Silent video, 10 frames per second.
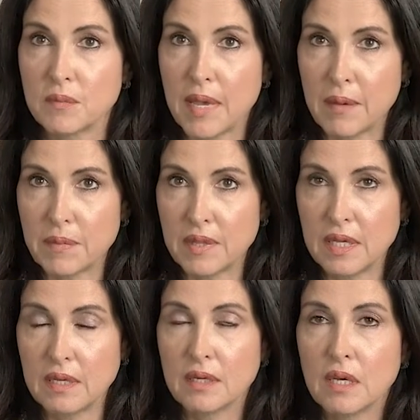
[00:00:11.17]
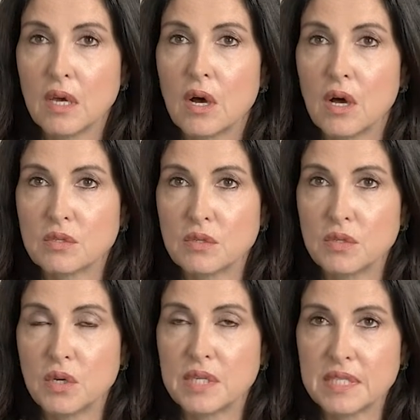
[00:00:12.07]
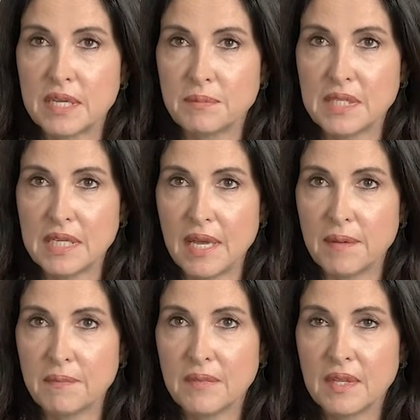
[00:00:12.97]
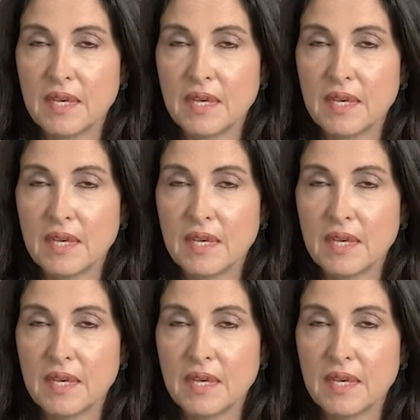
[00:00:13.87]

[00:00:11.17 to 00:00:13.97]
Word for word: myopathy, also known as MTM.